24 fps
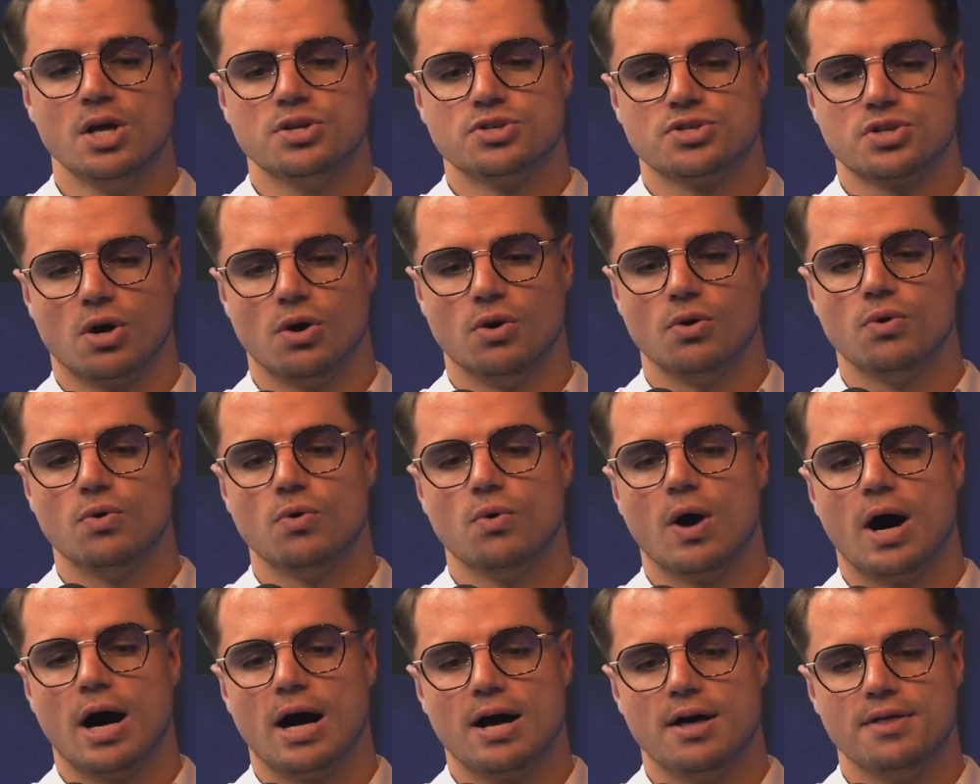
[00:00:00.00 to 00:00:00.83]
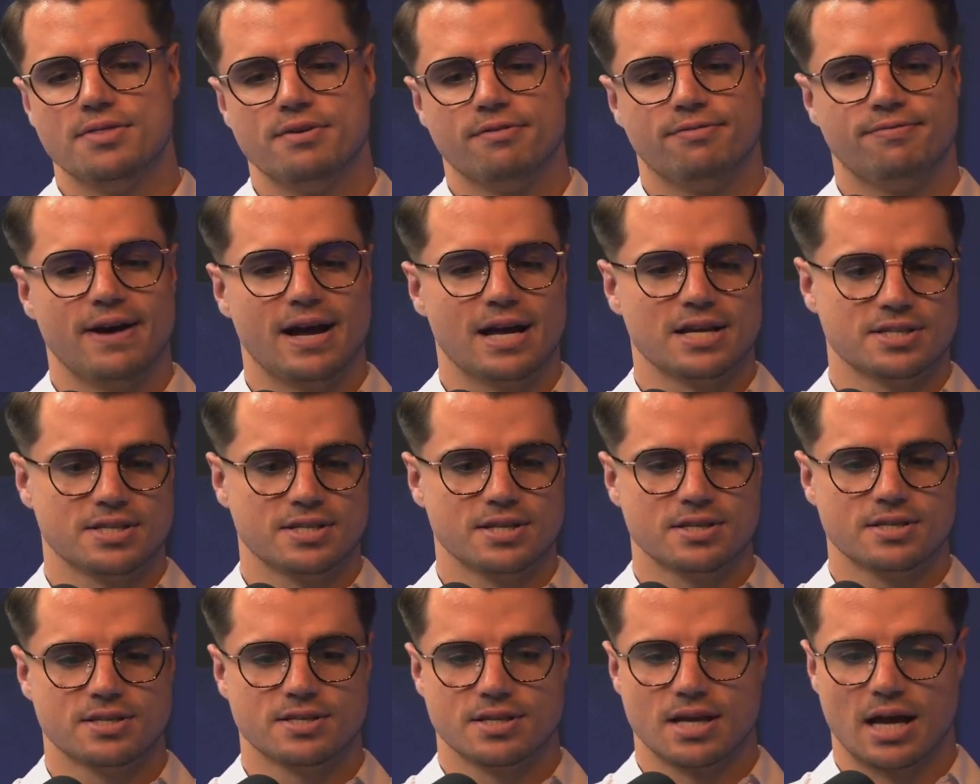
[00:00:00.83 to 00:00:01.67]
So the
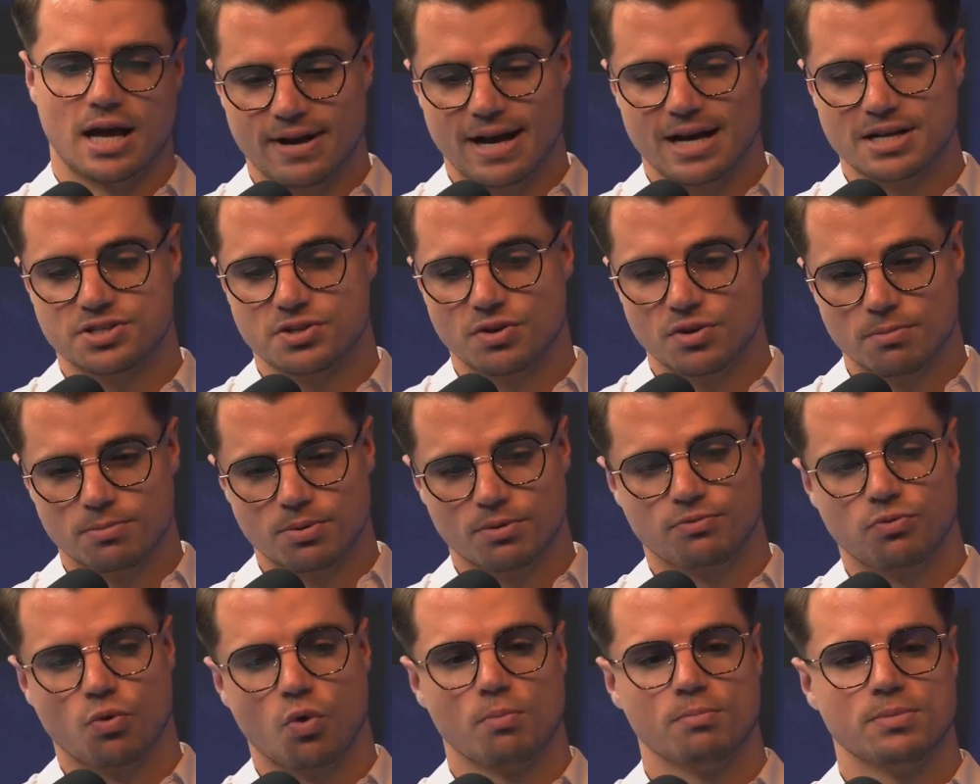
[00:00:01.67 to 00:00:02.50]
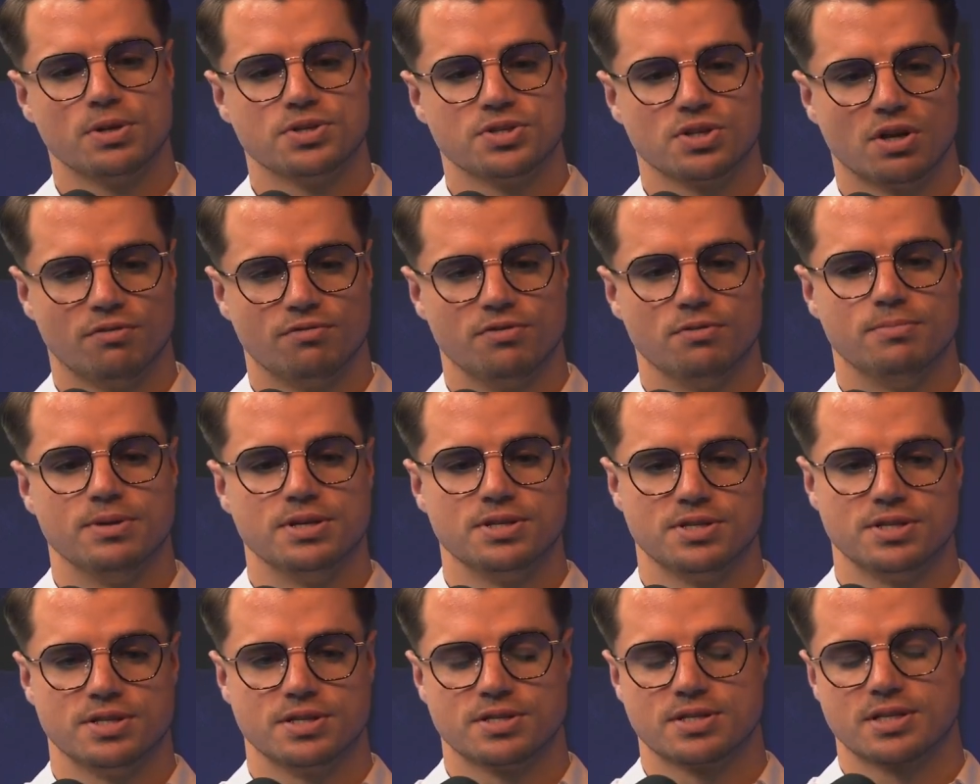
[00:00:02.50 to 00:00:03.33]
faster the performance of the
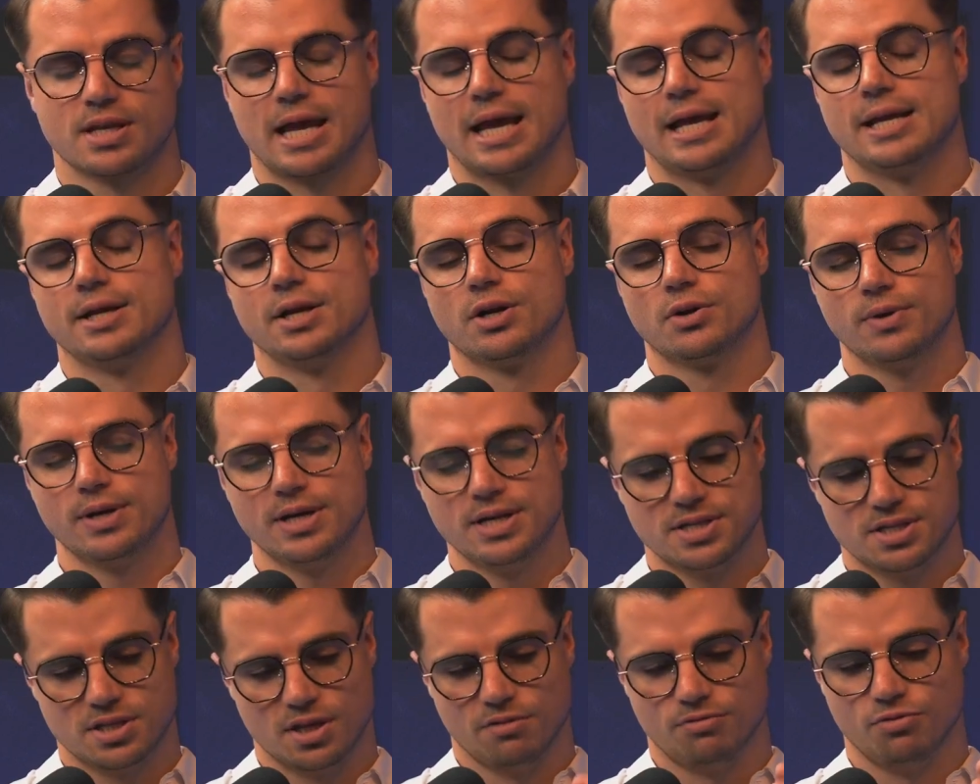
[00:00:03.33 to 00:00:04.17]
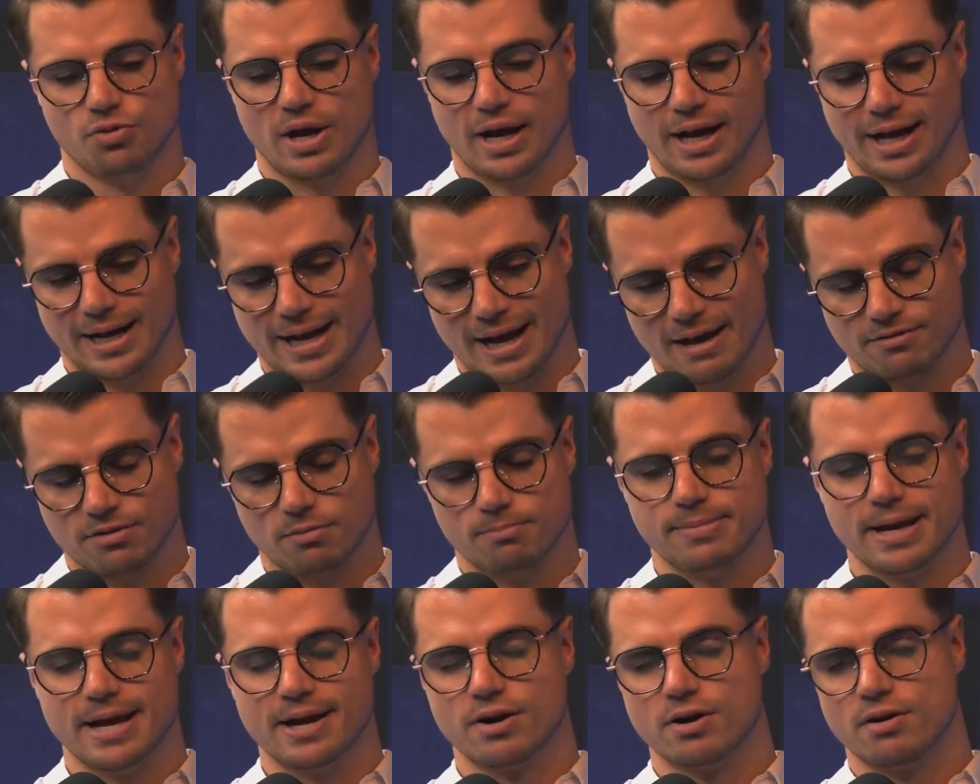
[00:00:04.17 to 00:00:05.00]
business can increase if you can have
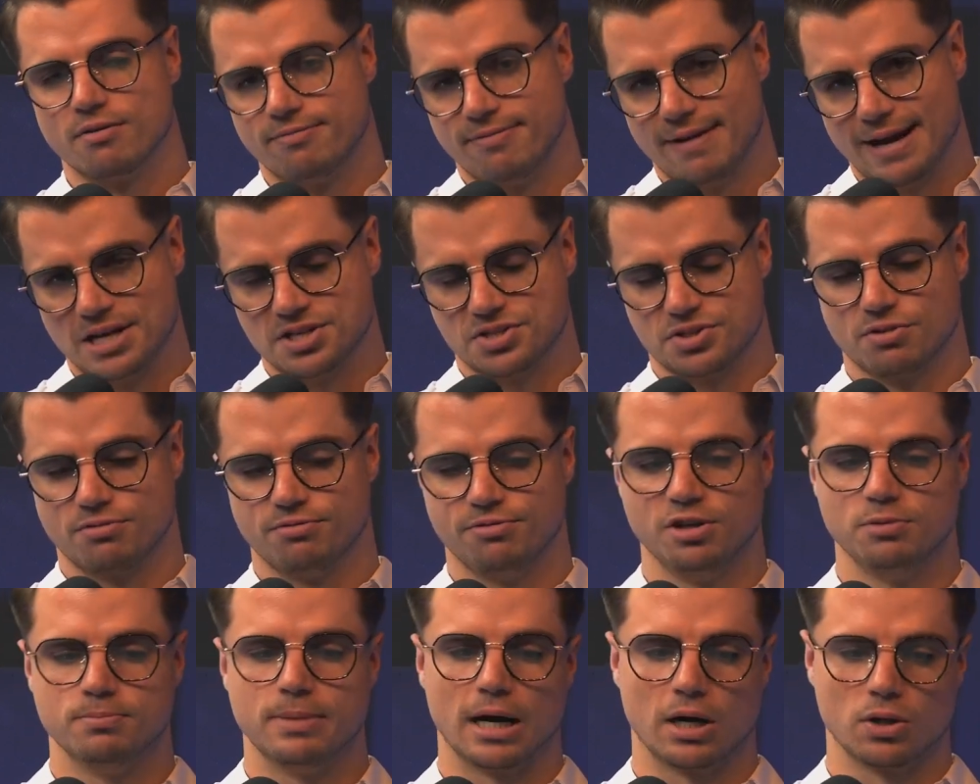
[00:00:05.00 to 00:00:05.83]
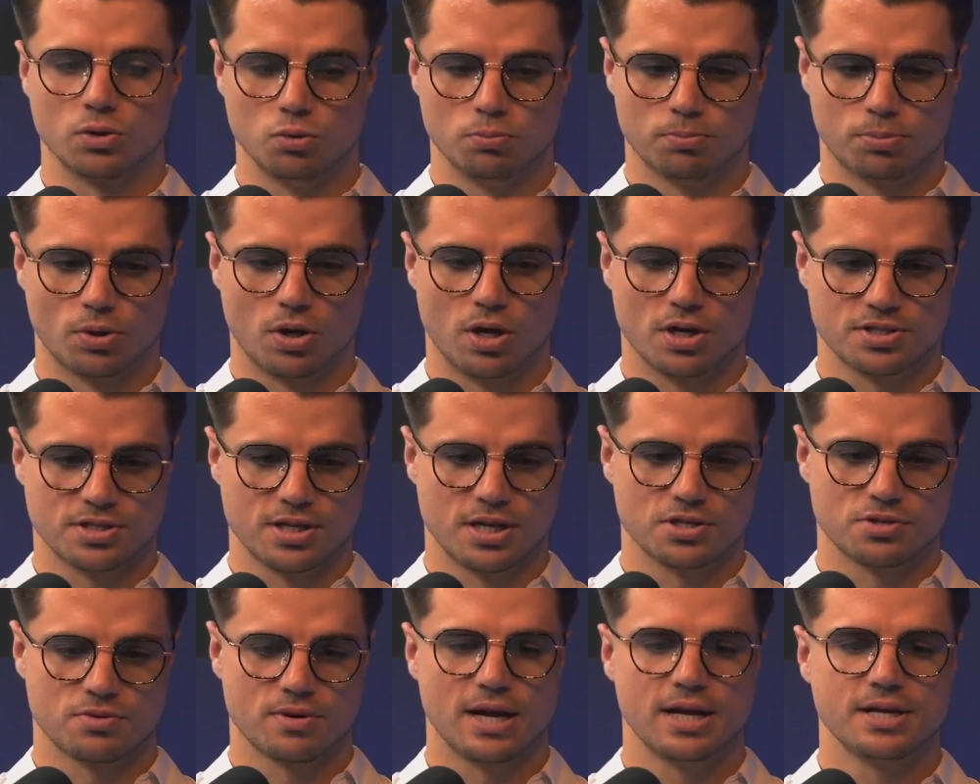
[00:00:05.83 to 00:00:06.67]
a better, faster feedback loop
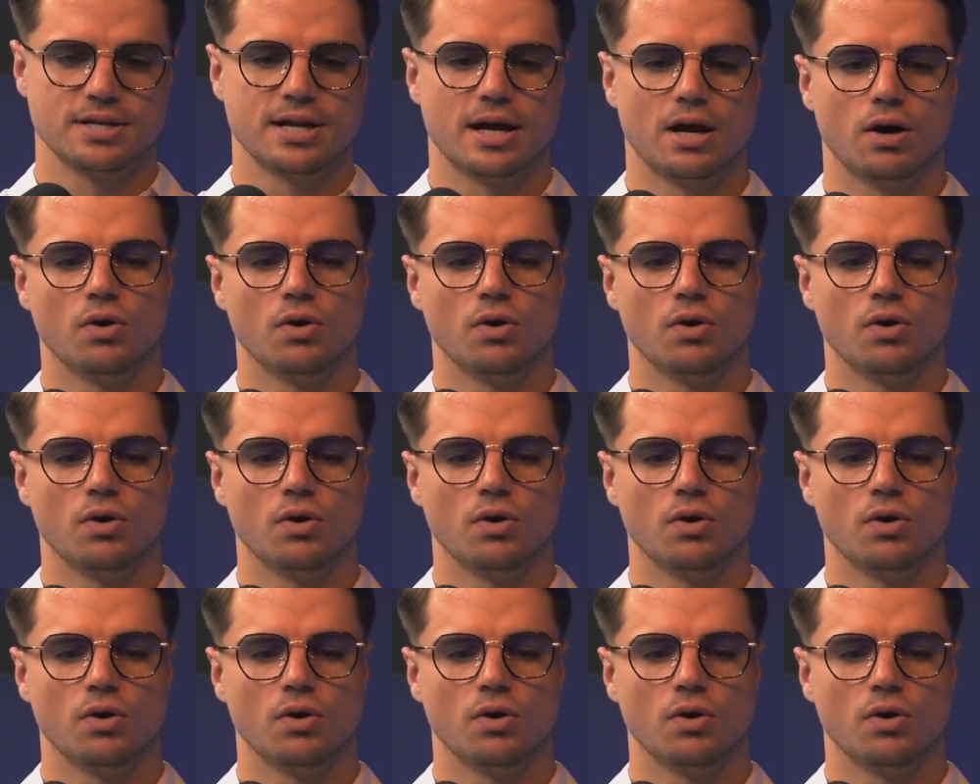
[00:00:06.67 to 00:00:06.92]
process, right?